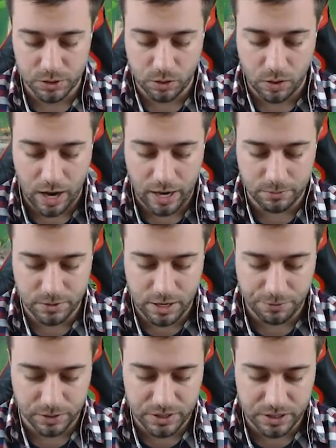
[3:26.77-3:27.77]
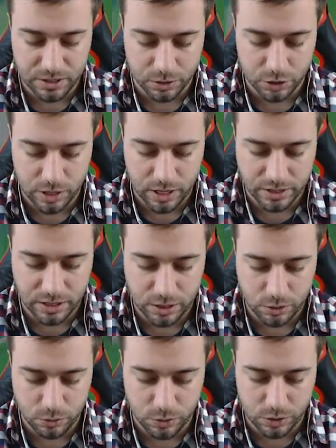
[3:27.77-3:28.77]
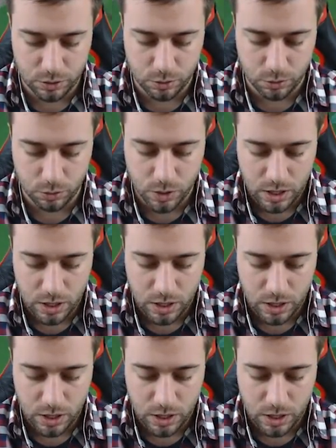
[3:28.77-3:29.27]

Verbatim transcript: so I am definitely still trying to get used to